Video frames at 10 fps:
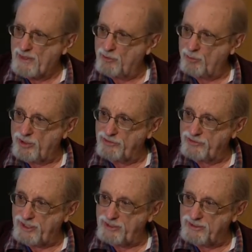was
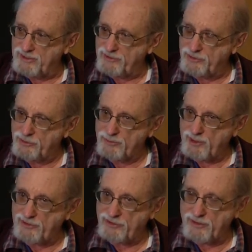that Stewart
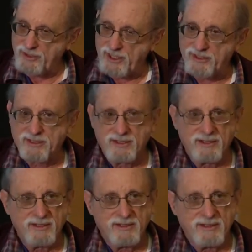mentioned that
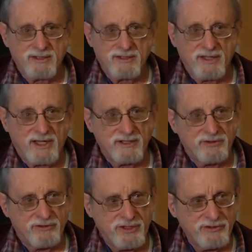at
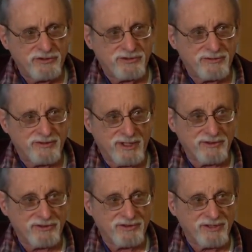his thesis
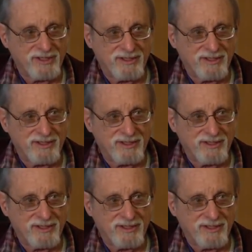defense,